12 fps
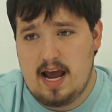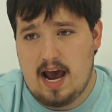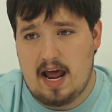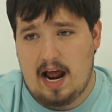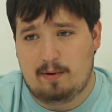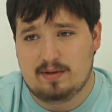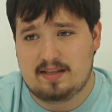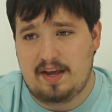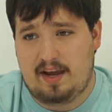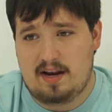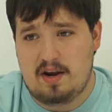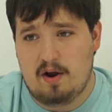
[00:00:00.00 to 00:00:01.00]
and I was
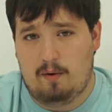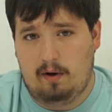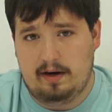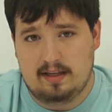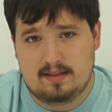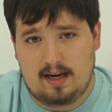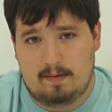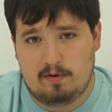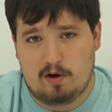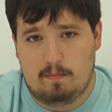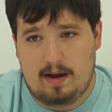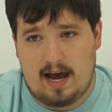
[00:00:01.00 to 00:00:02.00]
thinking, you know what, it's time
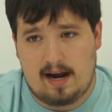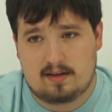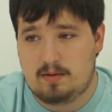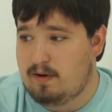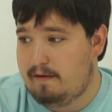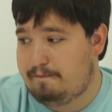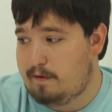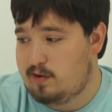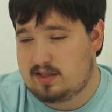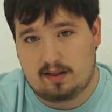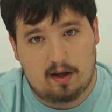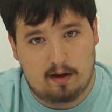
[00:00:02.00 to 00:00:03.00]
to go back to my
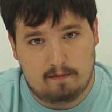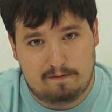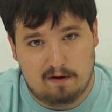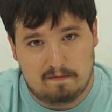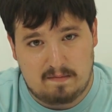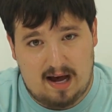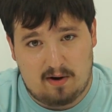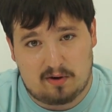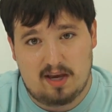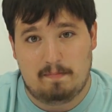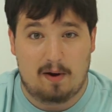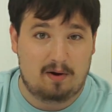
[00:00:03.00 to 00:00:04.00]
first love of model
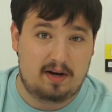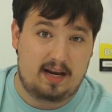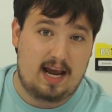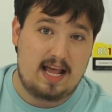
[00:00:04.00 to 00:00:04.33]
kit building,